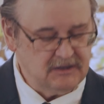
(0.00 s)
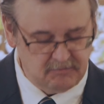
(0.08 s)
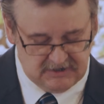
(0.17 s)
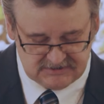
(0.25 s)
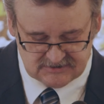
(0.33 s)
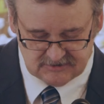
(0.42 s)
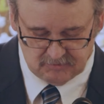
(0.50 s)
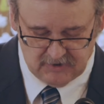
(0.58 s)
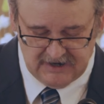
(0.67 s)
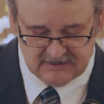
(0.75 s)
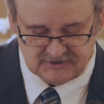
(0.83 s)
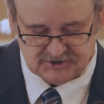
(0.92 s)
They missed the
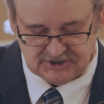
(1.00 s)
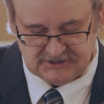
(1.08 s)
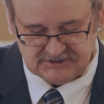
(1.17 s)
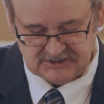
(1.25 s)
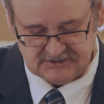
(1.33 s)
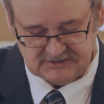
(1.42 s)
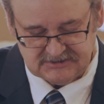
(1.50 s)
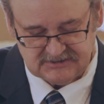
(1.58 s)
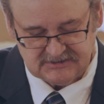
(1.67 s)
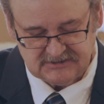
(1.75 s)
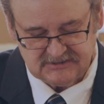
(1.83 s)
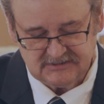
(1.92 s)
right
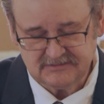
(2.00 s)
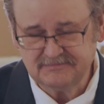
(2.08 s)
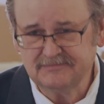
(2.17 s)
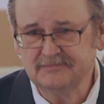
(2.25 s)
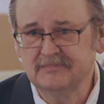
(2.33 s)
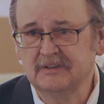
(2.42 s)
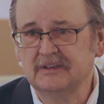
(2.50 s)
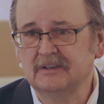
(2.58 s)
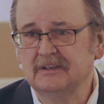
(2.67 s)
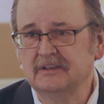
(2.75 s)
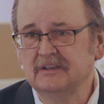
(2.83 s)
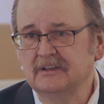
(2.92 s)
Jesus.
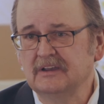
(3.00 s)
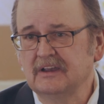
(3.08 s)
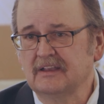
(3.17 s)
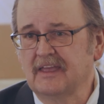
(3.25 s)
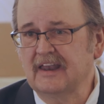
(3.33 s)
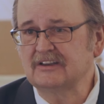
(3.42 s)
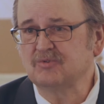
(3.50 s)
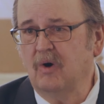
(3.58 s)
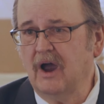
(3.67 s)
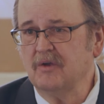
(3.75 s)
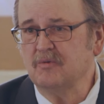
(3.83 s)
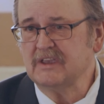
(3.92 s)
And that is
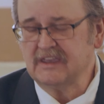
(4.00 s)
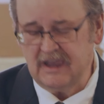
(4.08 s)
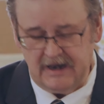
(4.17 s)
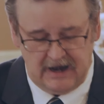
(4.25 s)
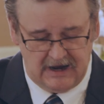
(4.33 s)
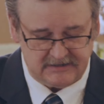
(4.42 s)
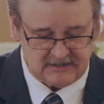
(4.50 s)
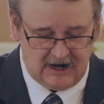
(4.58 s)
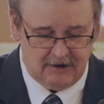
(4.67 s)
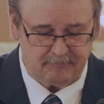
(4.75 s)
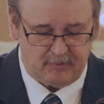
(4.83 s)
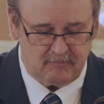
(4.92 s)
why we cannot
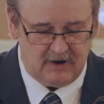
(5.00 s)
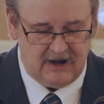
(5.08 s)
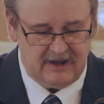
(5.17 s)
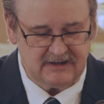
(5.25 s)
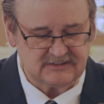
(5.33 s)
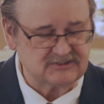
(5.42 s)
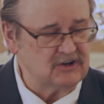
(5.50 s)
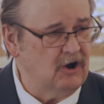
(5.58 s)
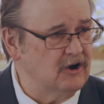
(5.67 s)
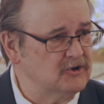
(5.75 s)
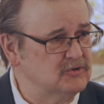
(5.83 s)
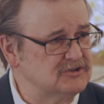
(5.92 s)
compromise
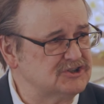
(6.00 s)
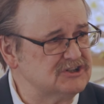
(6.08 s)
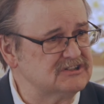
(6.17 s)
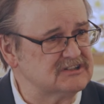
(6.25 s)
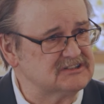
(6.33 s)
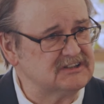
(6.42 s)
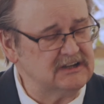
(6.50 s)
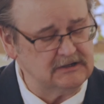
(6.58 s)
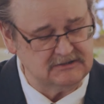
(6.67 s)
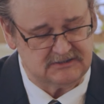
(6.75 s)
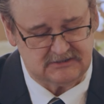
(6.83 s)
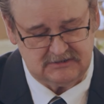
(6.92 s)
on who Jesus
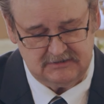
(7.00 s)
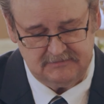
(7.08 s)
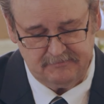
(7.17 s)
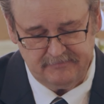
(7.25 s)
is.